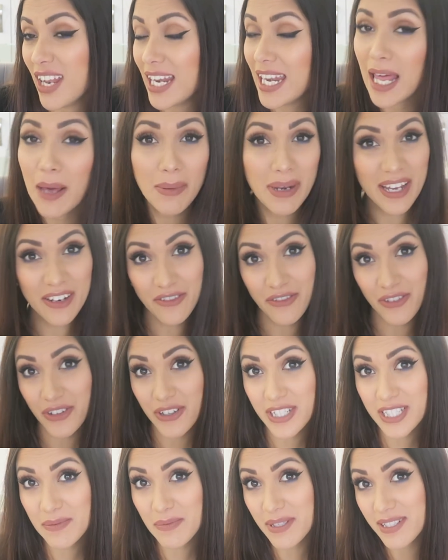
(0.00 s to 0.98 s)
Lapland for
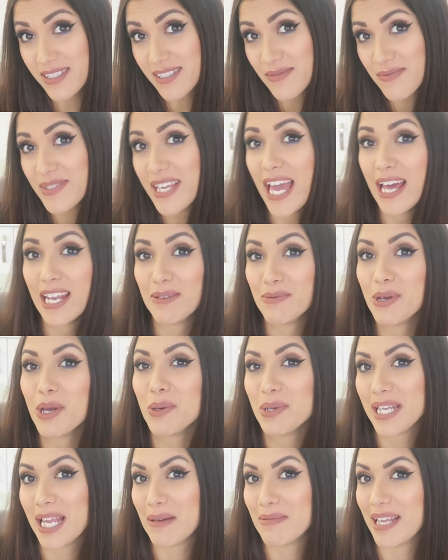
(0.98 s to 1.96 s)
Christmas? Yeah, we'll
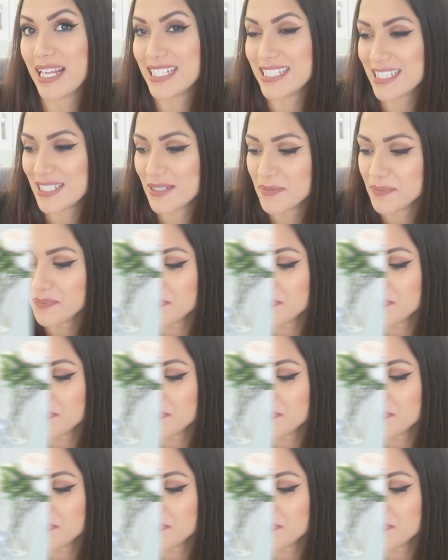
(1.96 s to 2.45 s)
go with Lapland.